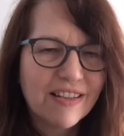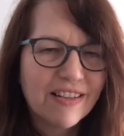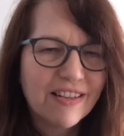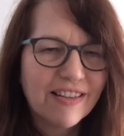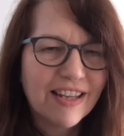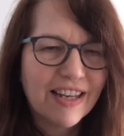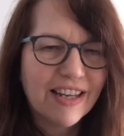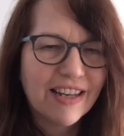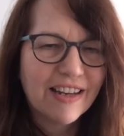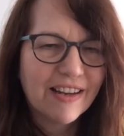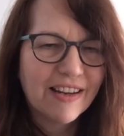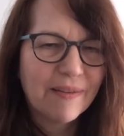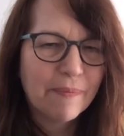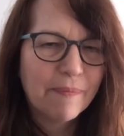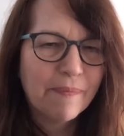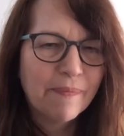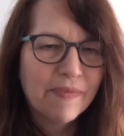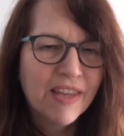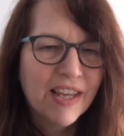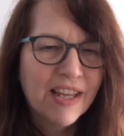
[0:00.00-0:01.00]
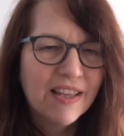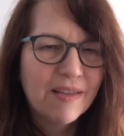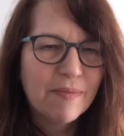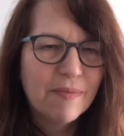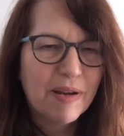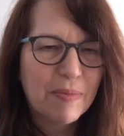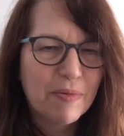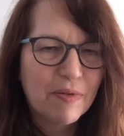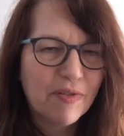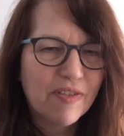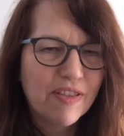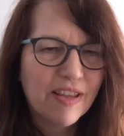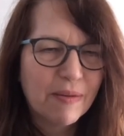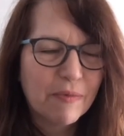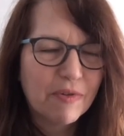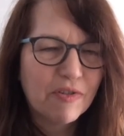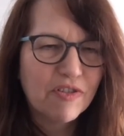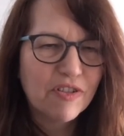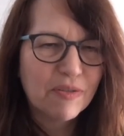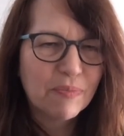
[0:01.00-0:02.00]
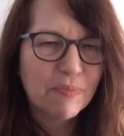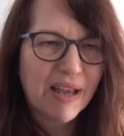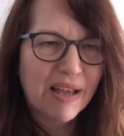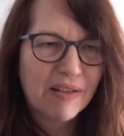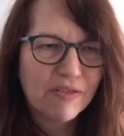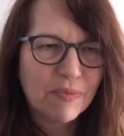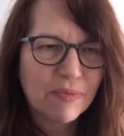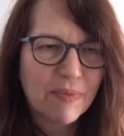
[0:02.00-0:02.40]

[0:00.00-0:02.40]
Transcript: I think the people who think we'll just bounce